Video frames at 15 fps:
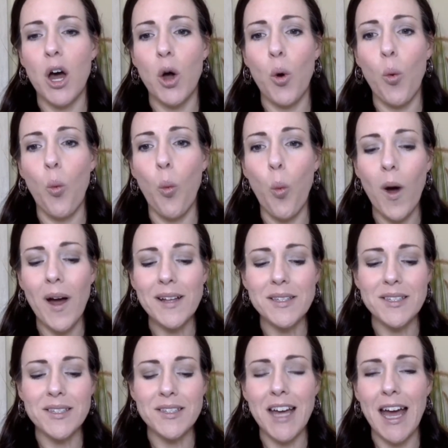
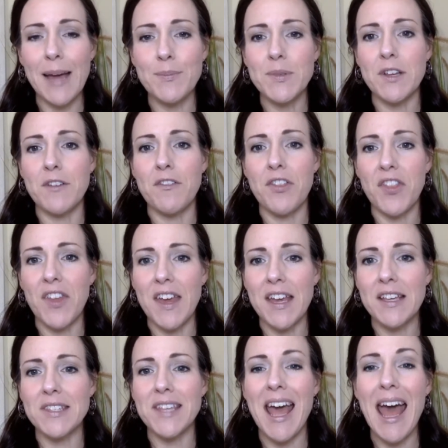what types of
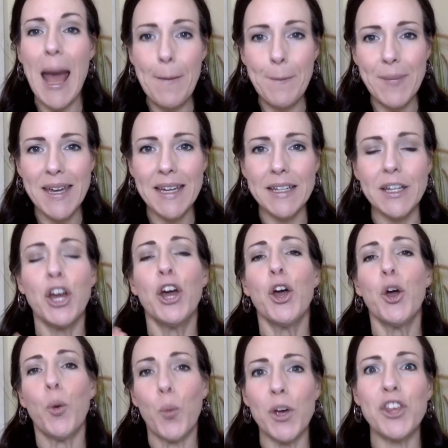things happen
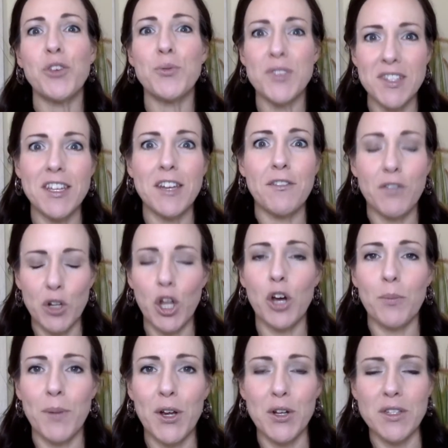when you sit for
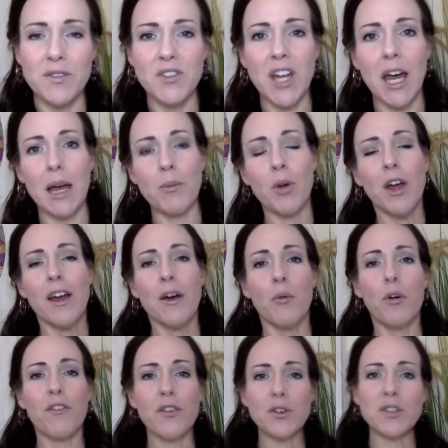long periods of time.
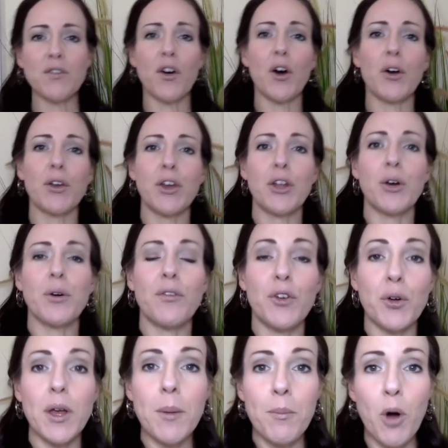Well, first of all, if
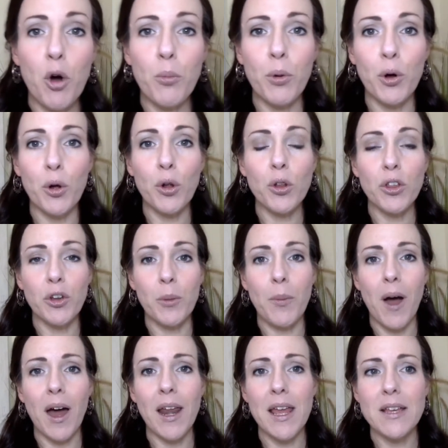you're immobile, your
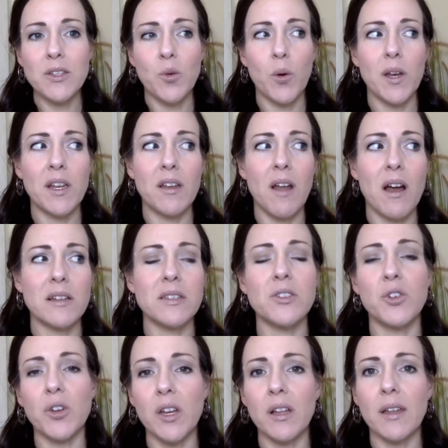body is going to not
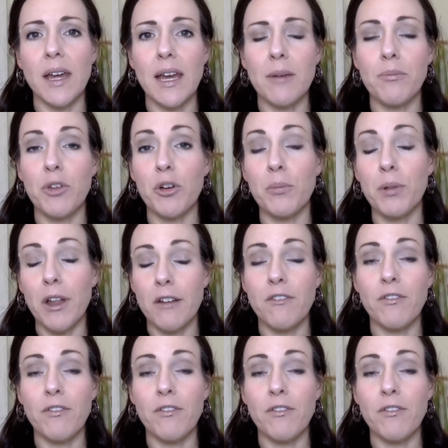circulate your blood